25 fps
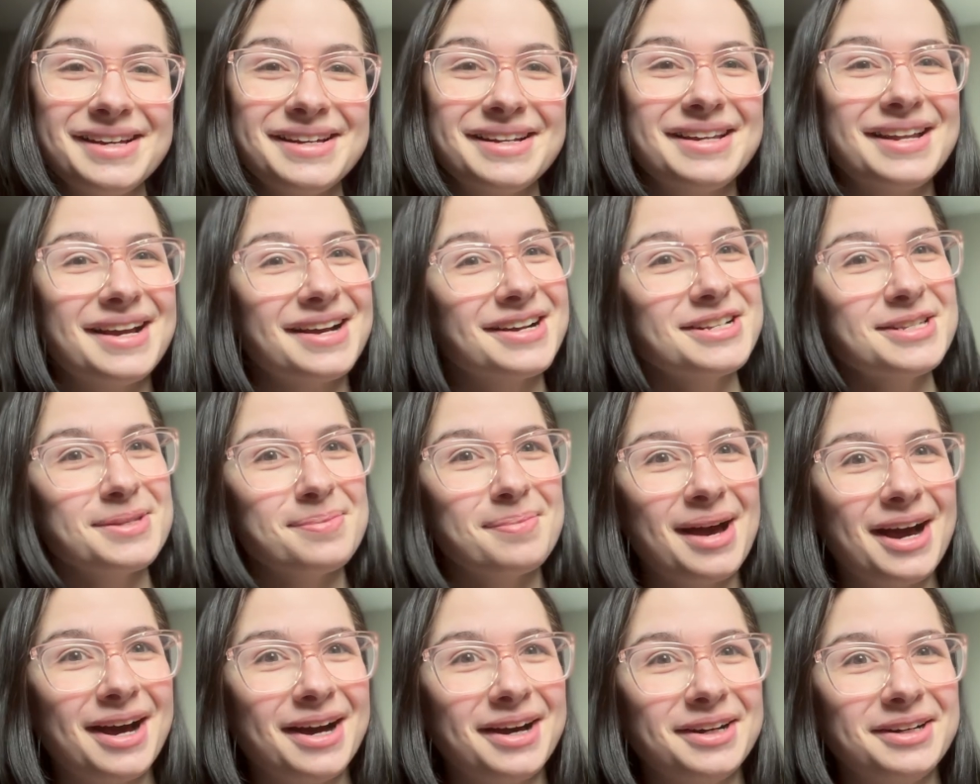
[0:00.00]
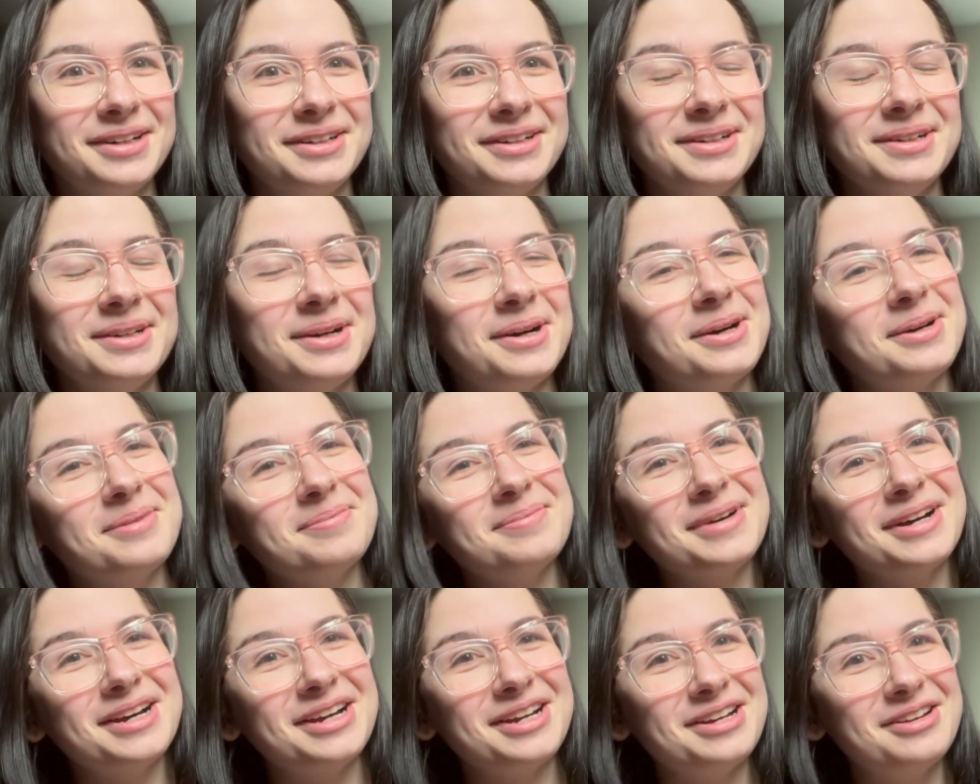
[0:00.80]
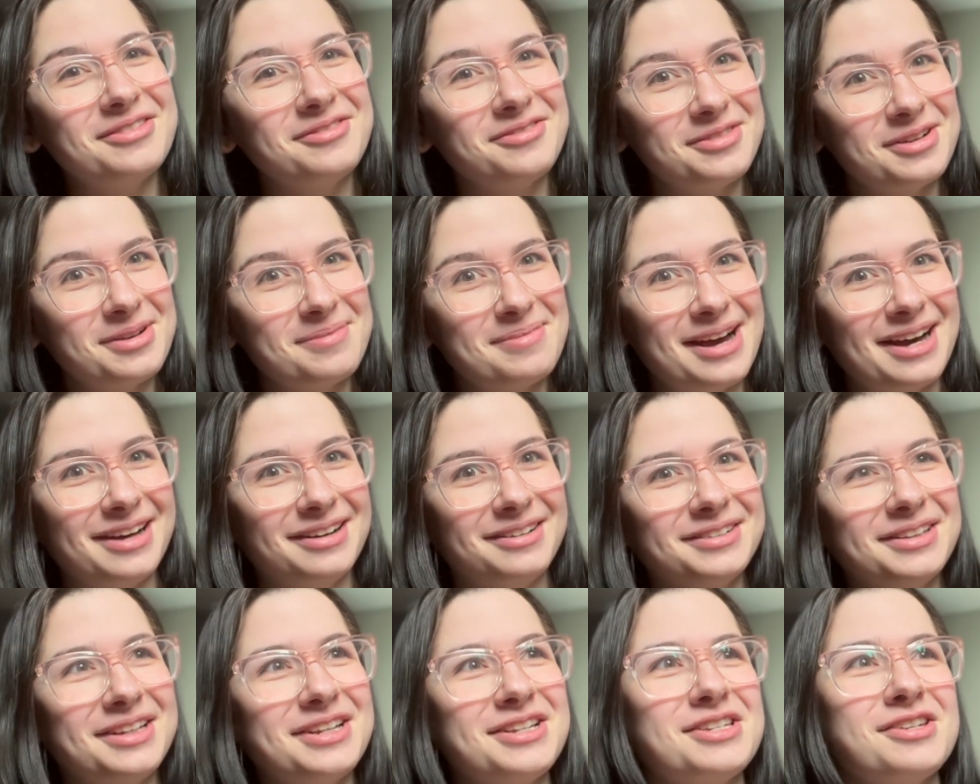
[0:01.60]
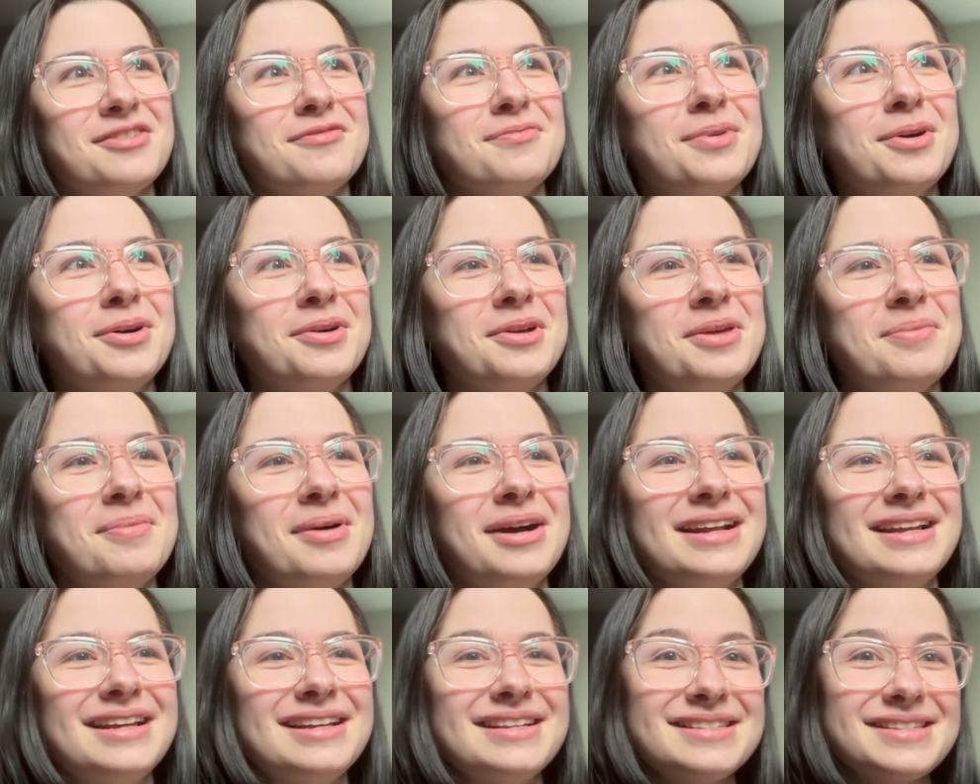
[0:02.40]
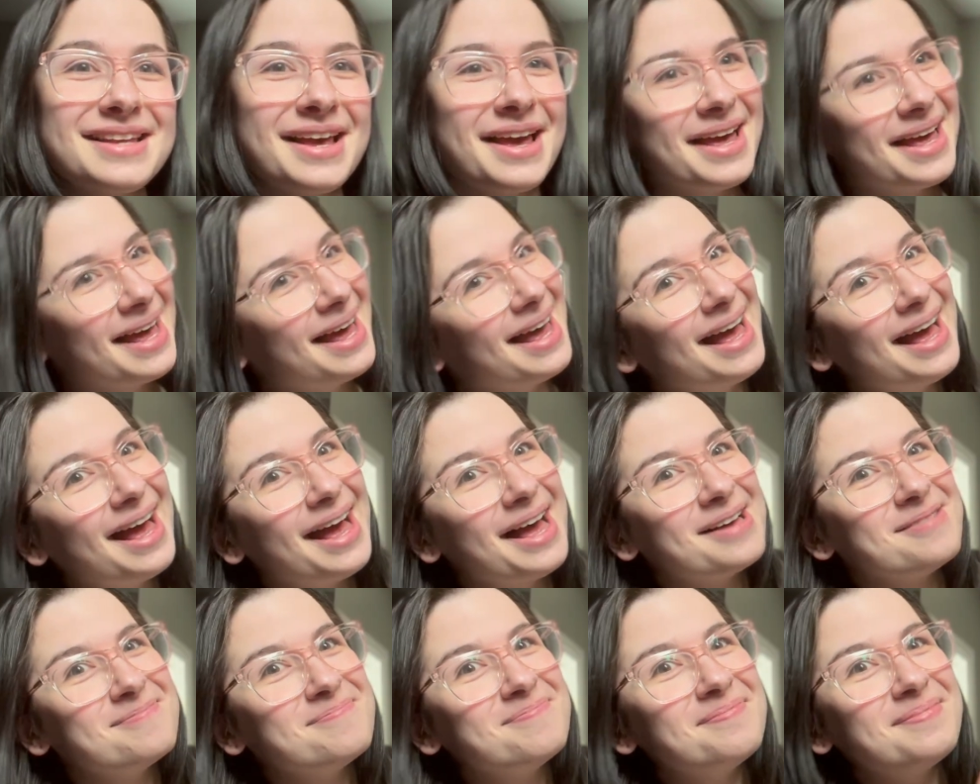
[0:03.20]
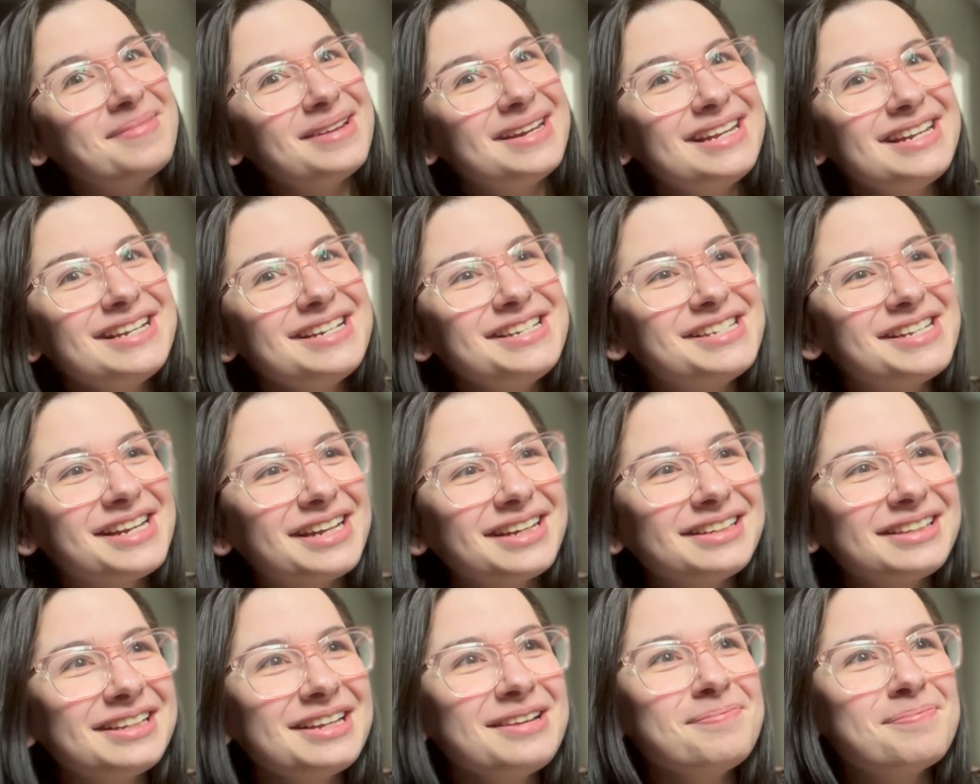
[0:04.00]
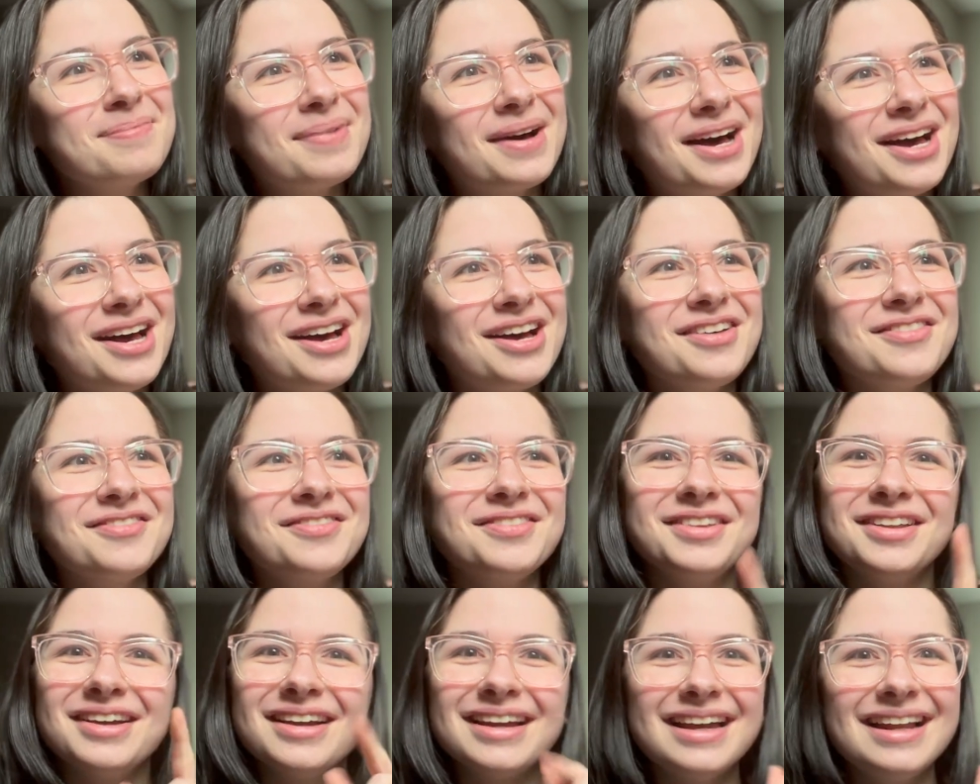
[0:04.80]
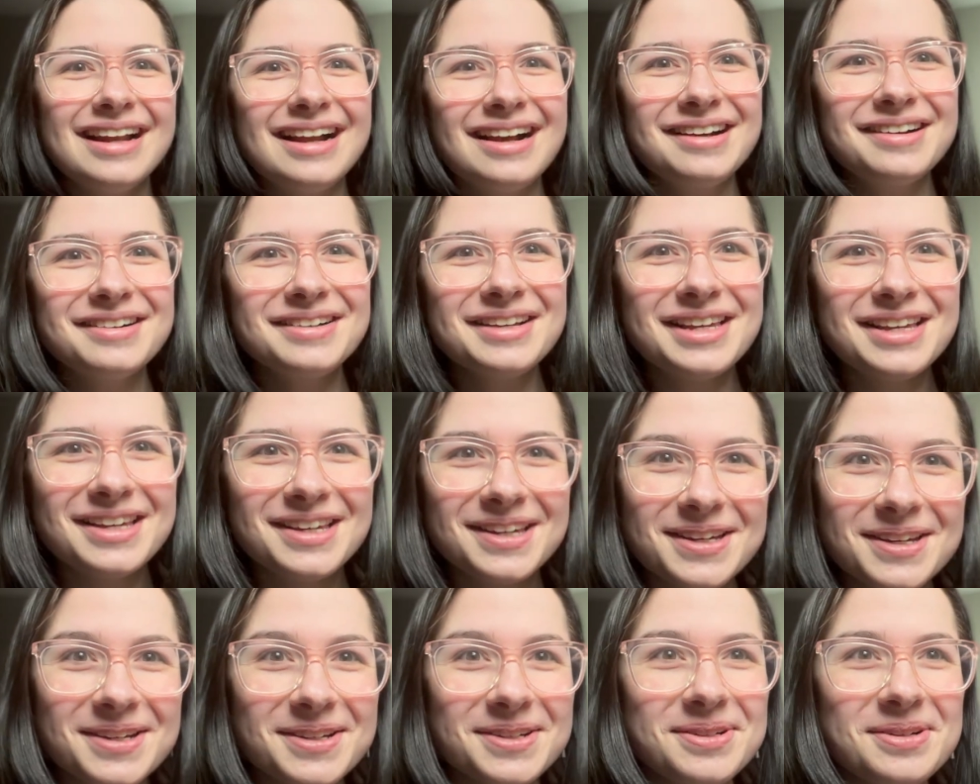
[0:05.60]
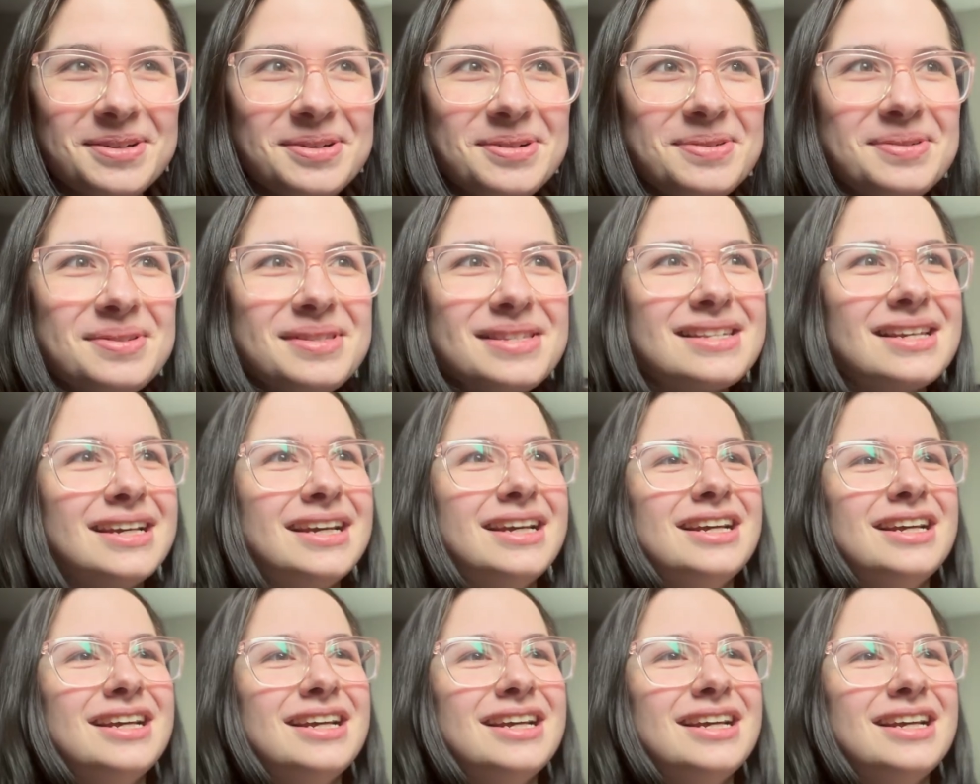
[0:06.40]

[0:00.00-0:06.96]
next pattern on my free pattern list of Pokemon is Mini Jigglypuff. Look at how cute.